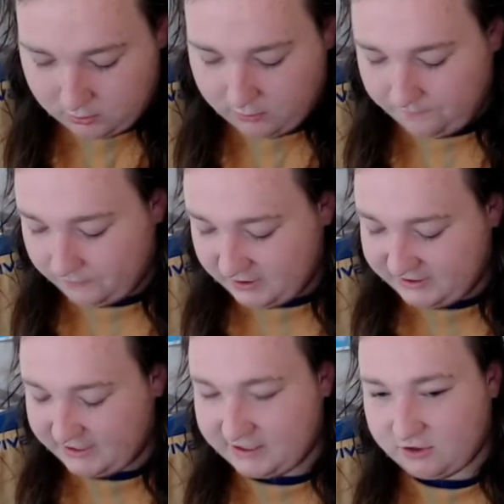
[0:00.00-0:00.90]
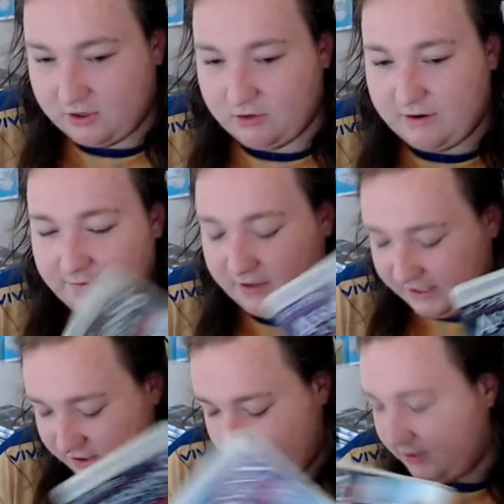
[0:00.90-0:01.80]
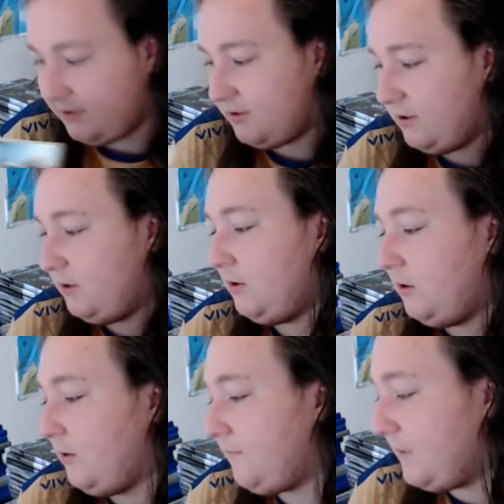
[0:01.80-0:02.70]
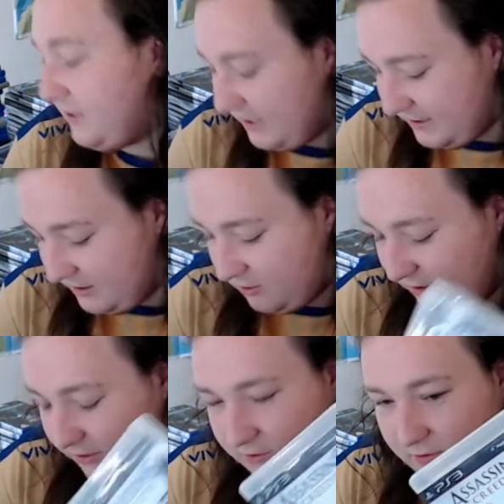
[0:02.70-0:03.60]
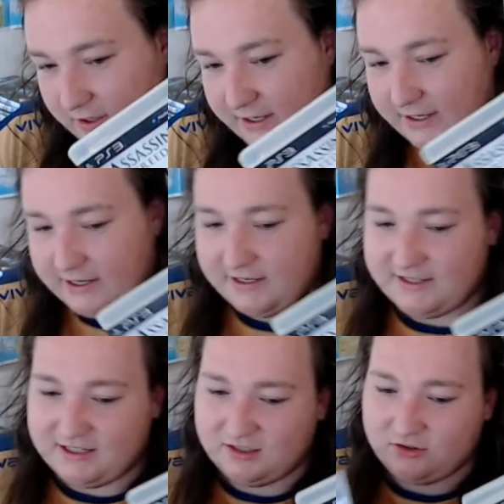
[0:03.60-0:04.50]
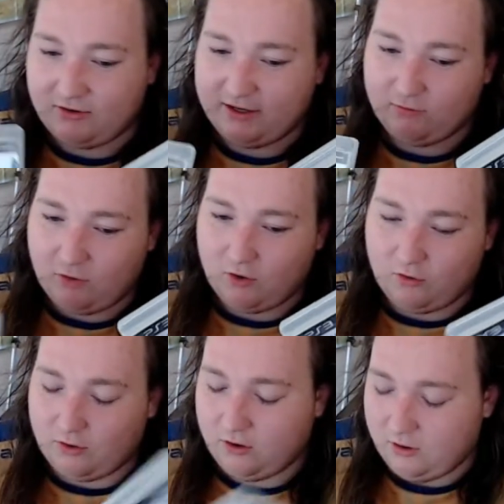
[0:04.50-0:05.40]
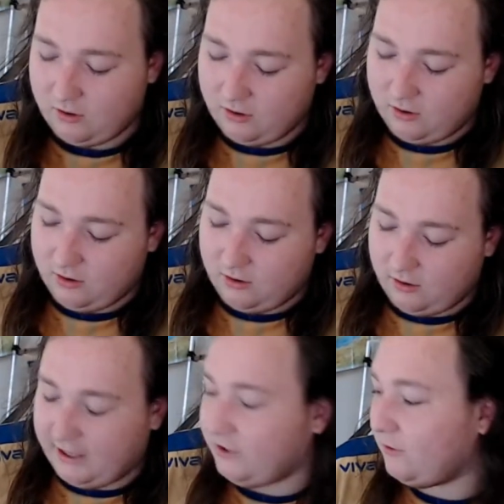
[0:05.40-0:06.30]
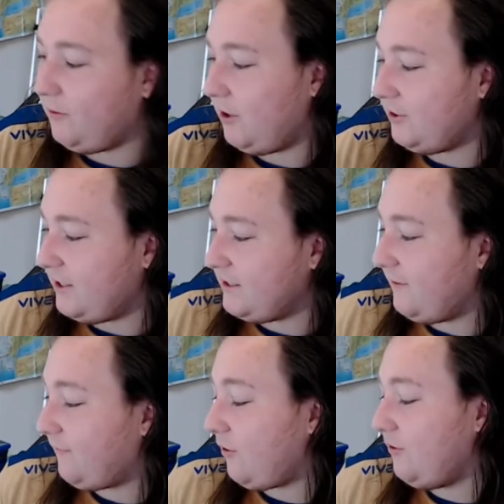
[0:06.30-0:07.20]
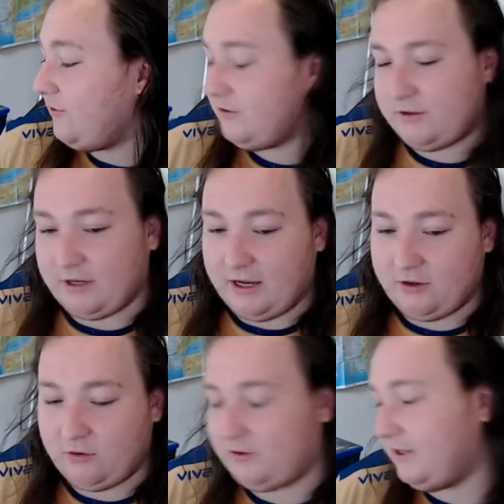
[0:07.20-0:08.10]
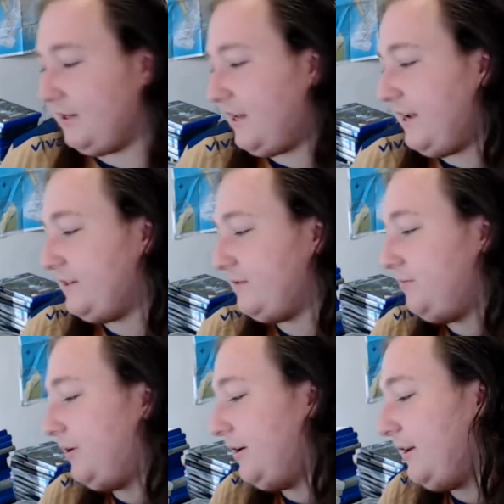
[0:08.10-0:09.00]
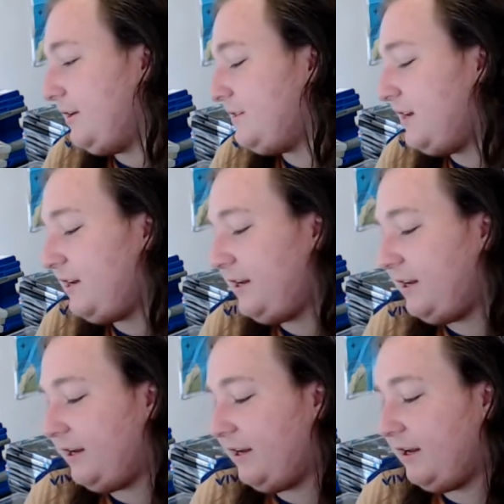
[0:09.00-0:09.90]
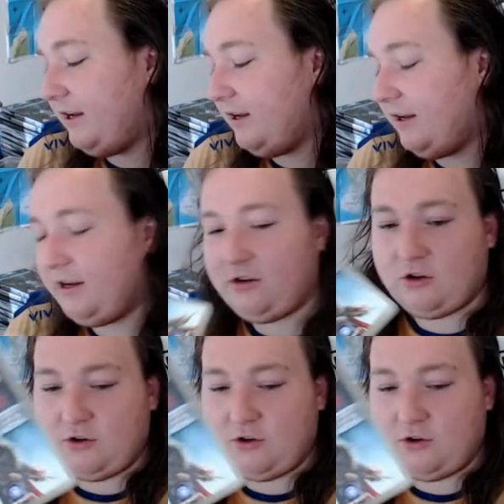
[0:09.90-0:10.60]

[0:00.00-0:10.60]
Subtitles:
Assassin's Creed Revelations, Assassin's Creed 3, and Assassin's Creed Rogue. I do apologize, I froze and looked in the case, but it said here, includes the